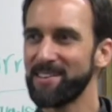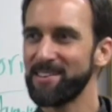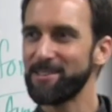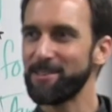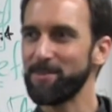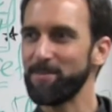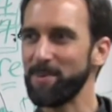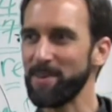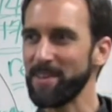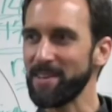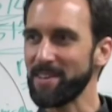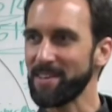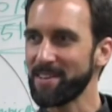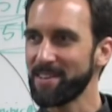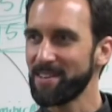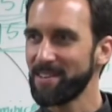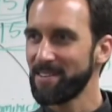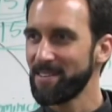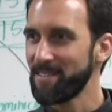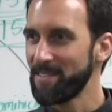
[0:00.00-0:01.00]
to be
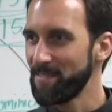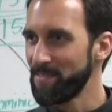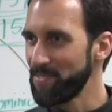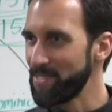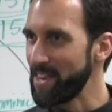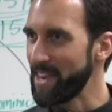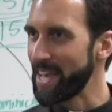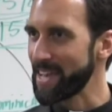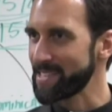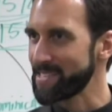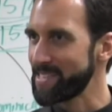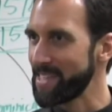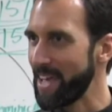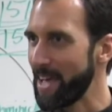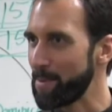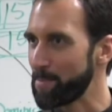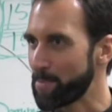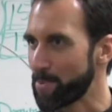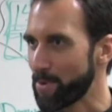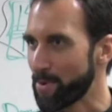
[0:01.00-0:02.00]
the next
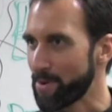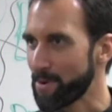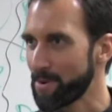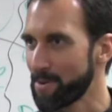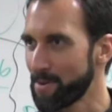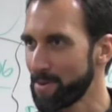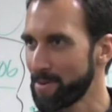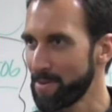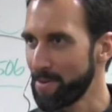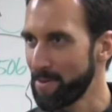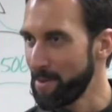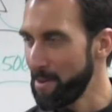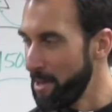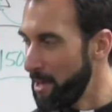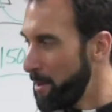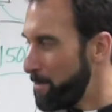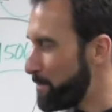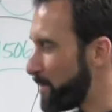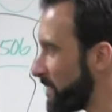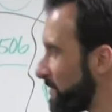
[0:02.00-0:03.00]
emperor.
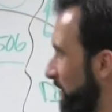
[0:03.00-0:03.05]
But